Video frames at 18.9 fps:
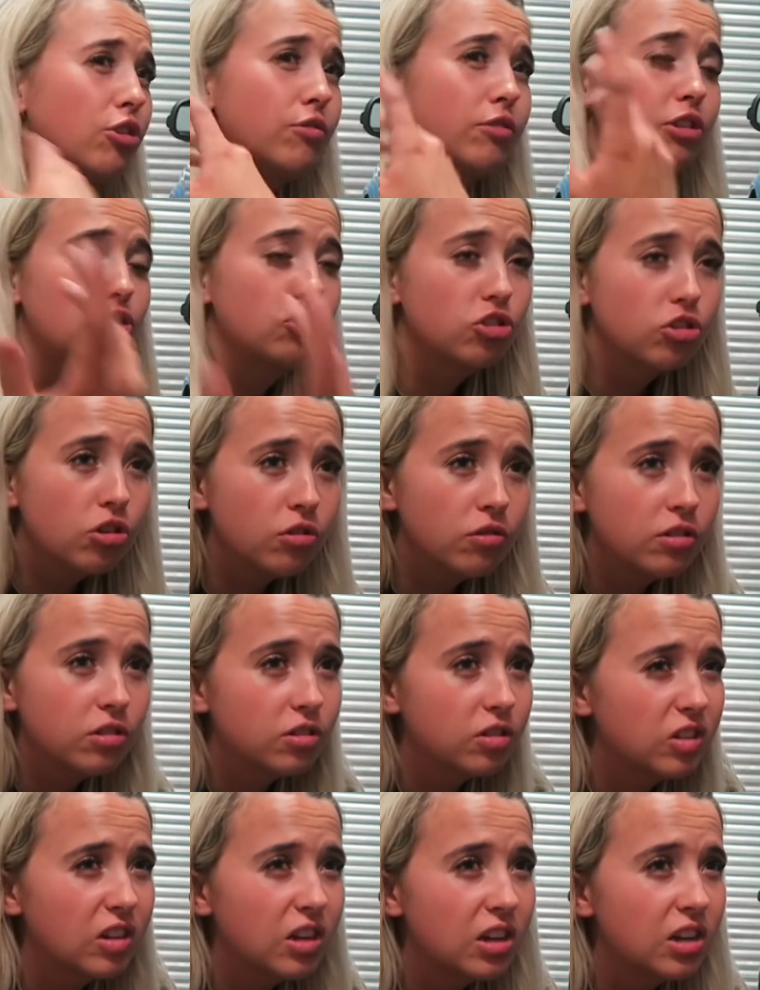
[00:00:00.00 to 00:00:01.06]
your
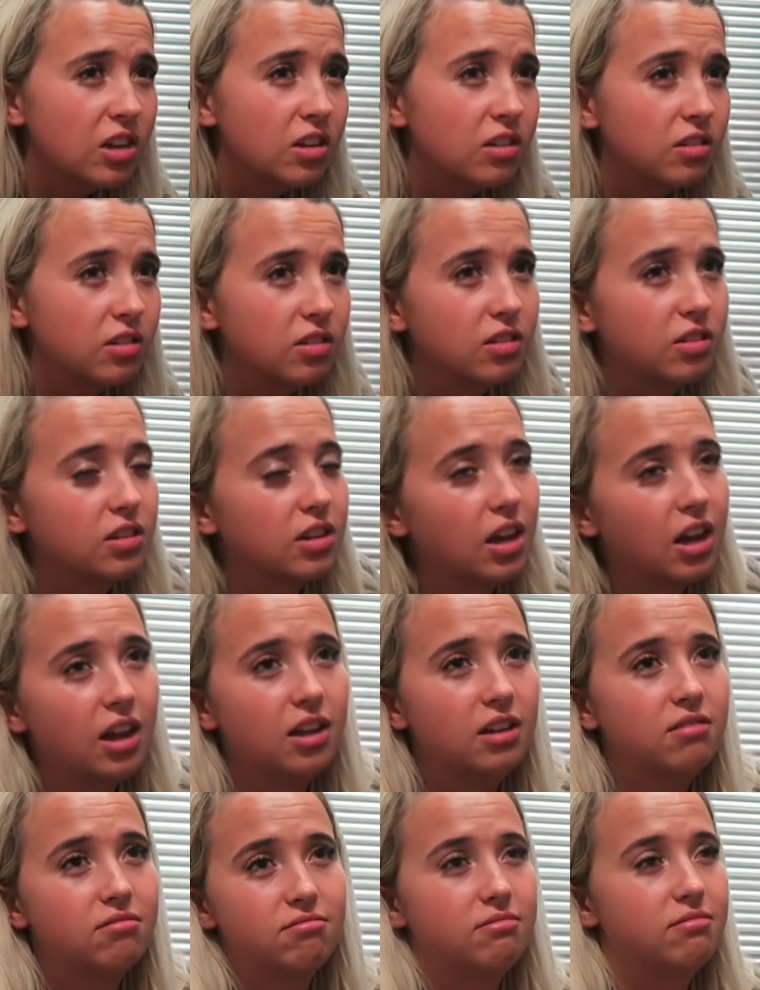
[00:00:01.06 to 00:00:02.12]
insurances,
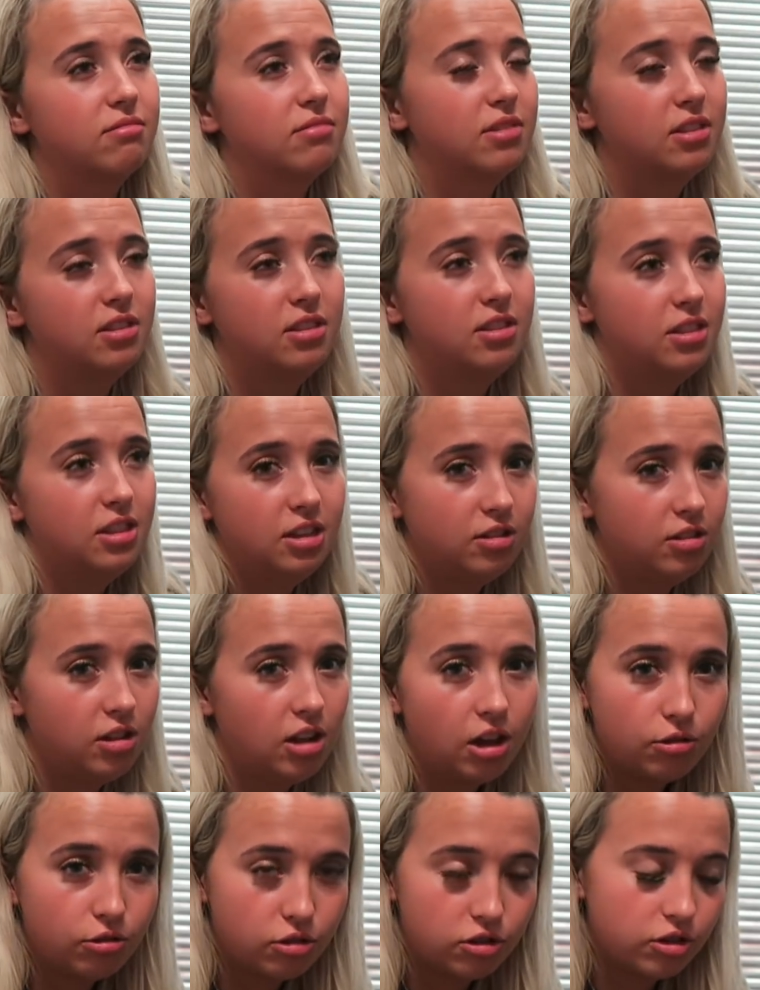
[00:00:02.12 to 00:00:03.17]
and there's
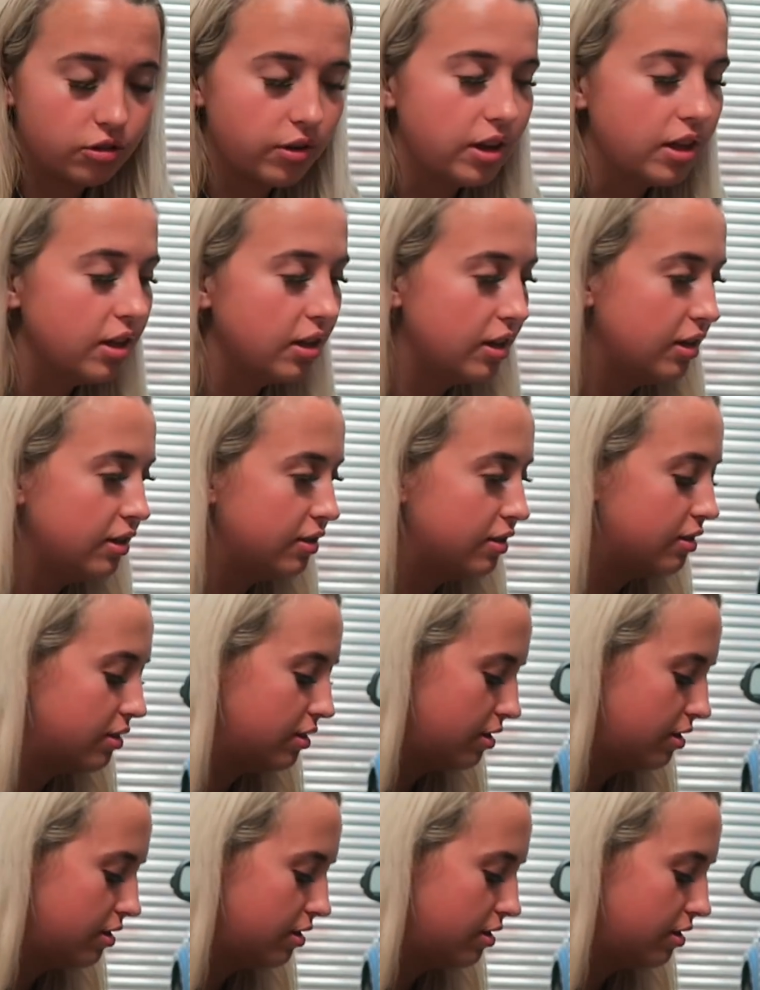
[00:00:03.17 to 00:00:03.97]
loads to it.